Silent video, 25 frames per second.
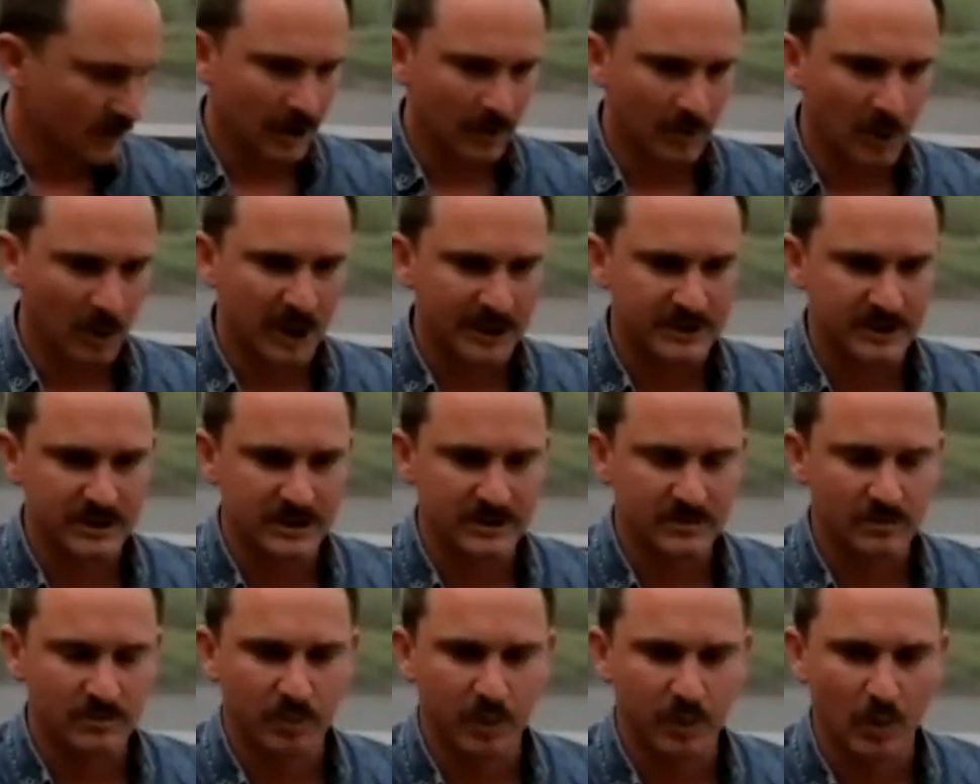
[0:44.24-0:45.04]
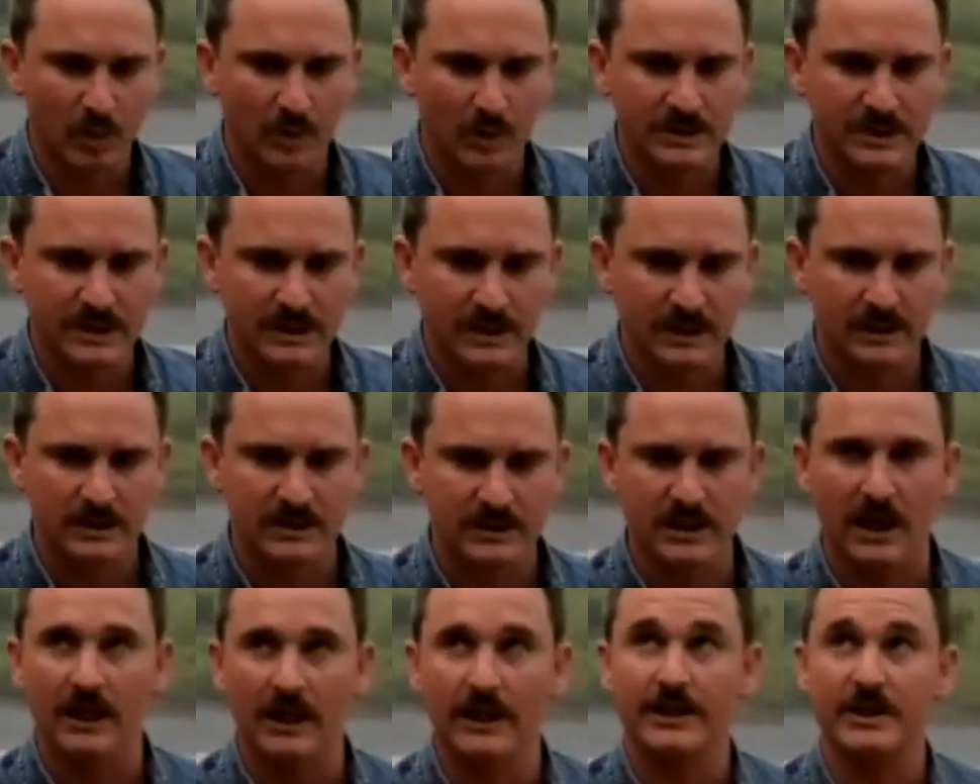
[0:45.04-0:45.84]
I might just pause here,
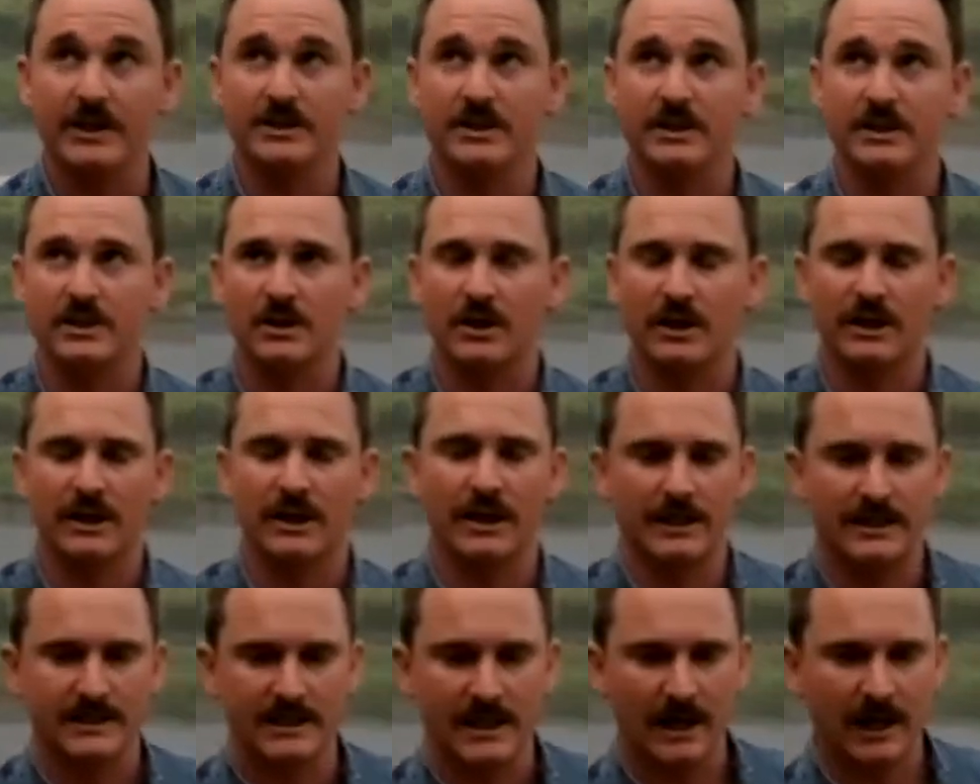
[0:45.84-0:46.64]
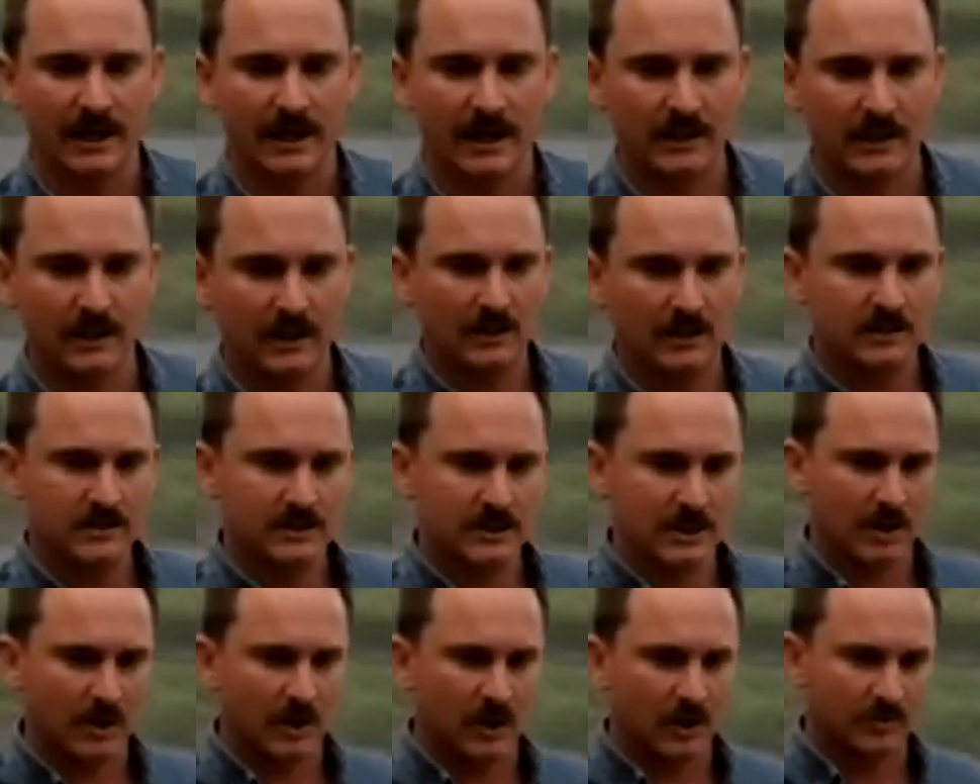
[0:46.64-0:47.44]
Charlie, because it's going to get dark here.
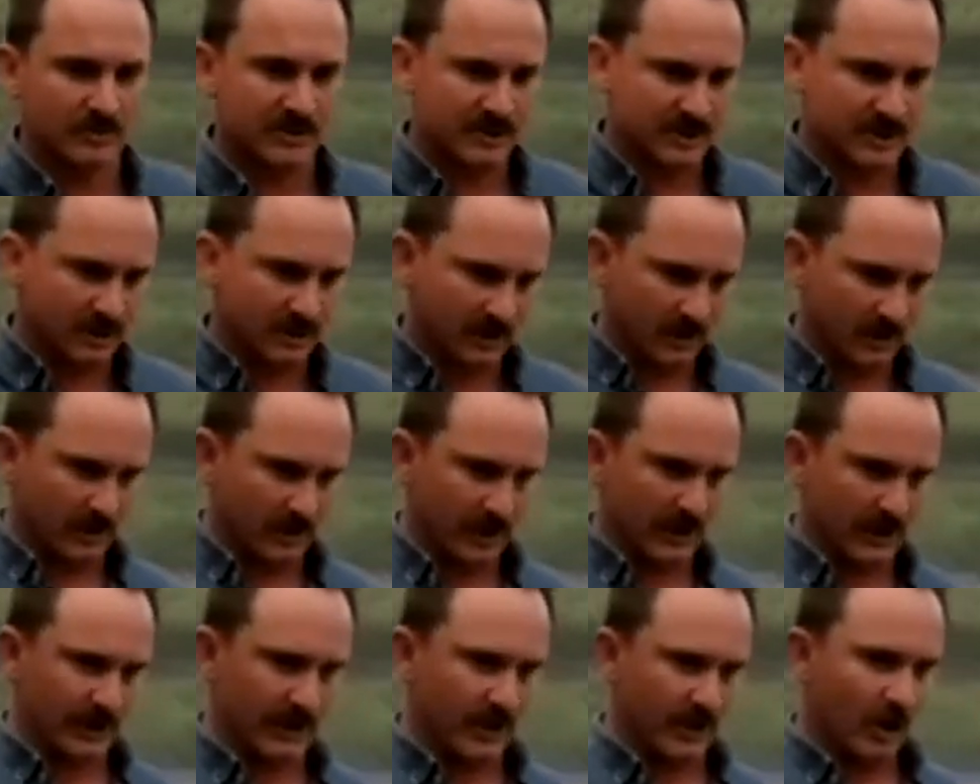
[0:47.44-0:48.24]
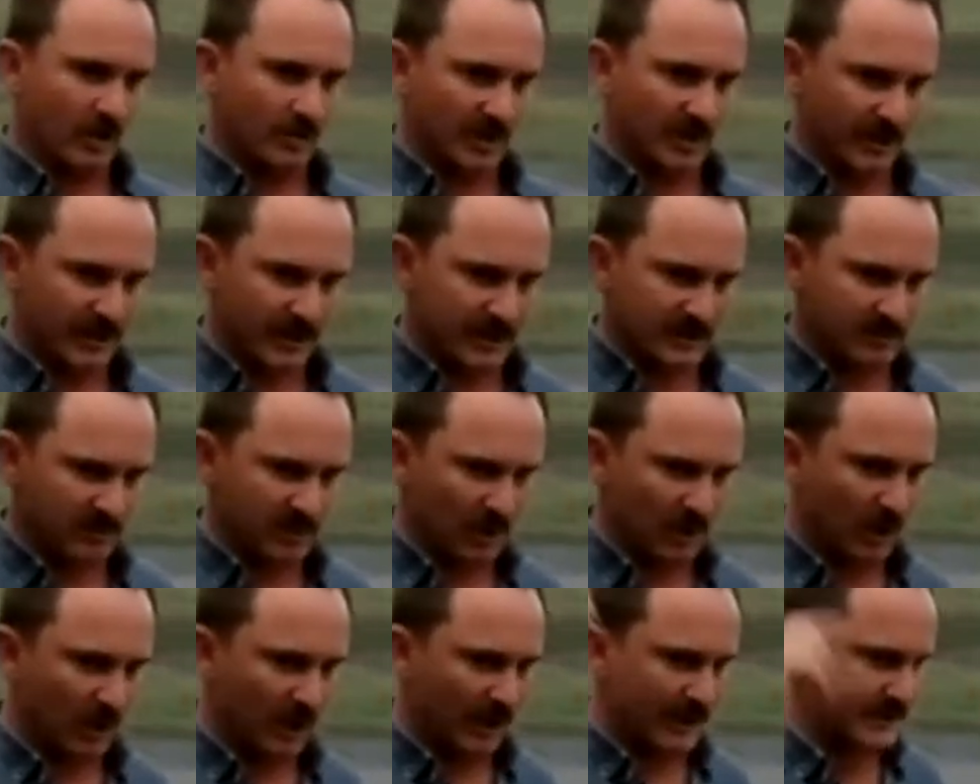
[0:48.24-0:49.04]
So I'm just going to quickly open the
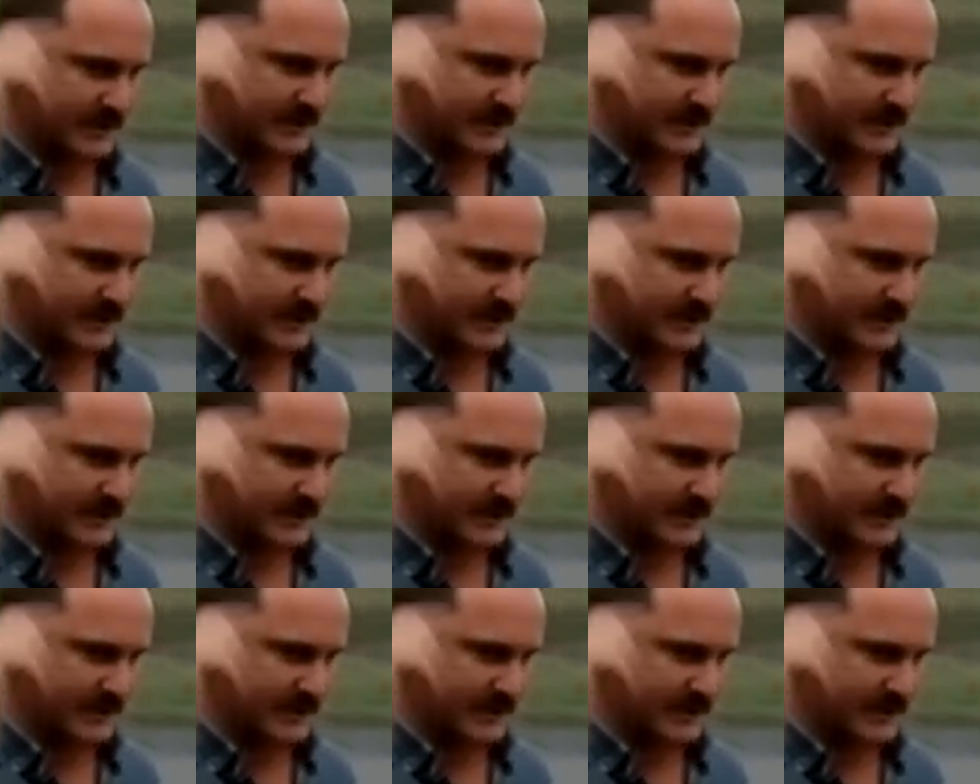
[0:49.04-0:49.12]
blinds